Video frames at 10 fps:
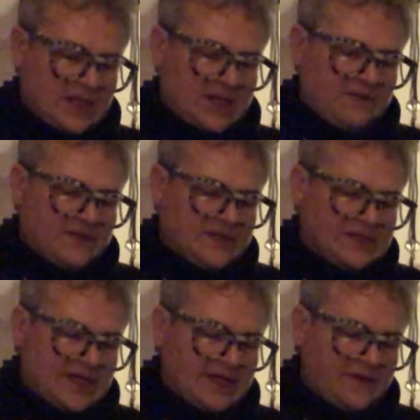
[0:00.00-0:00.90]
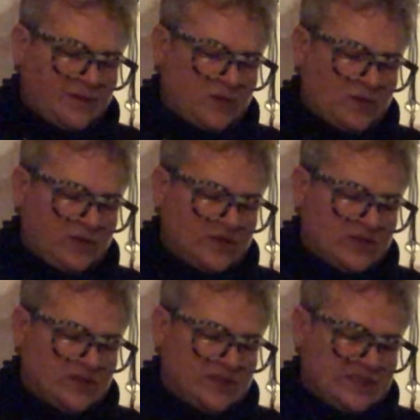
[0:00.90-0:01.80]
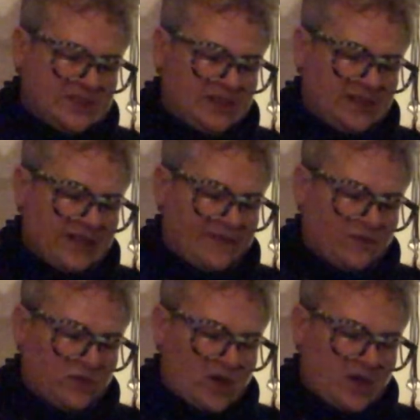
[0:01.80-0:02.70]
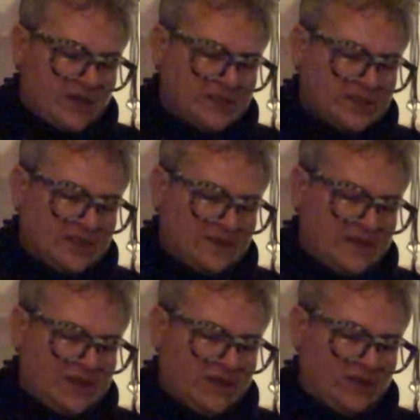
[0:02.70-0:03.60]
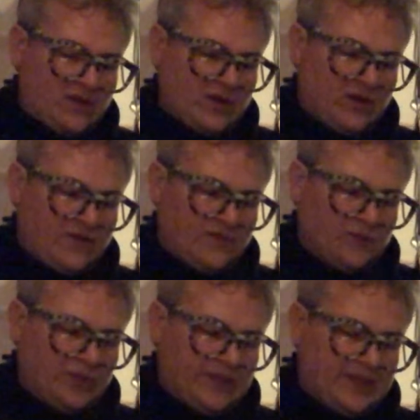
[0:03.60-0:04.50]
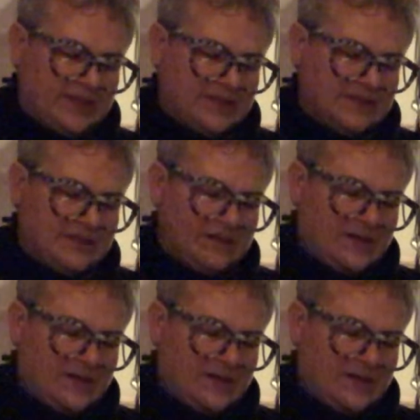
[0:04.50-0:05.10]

If the sun and the moon stood still like the rocks, they could not offer brilliance.